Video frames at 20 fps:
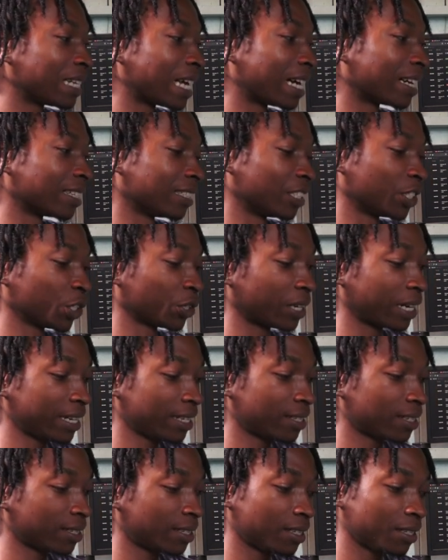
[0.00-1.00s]
I can try
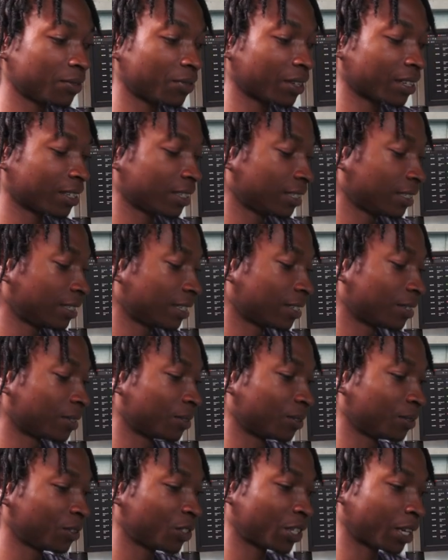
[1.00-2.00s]
to see if I could,
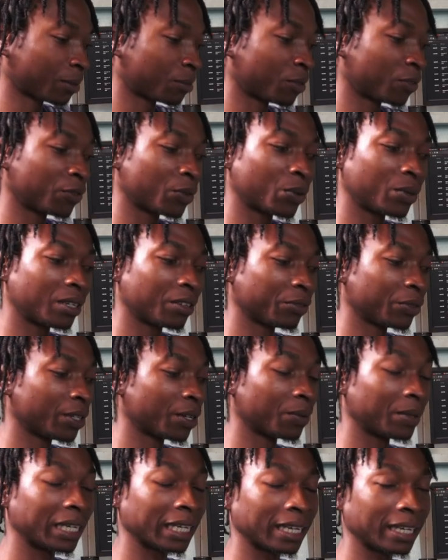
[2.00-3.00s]
check my phone every
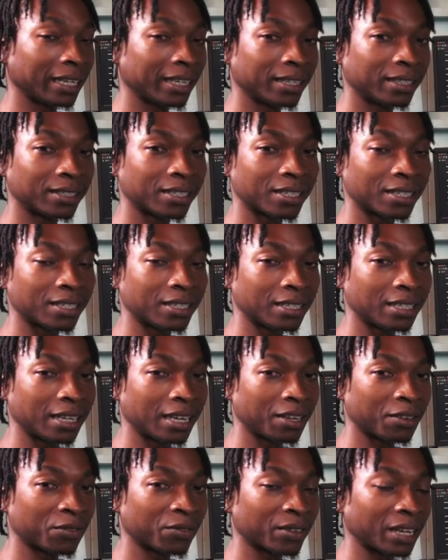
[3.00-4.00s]
now and again to
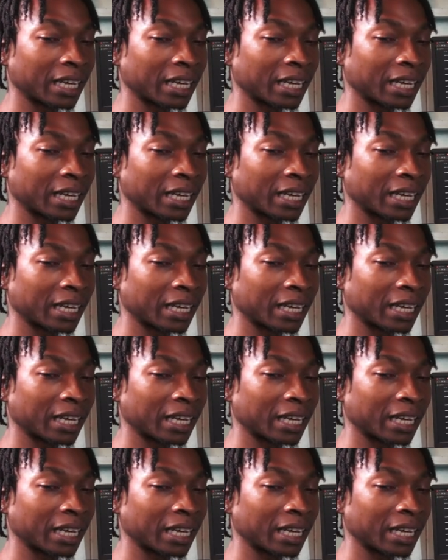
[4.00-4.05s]
see if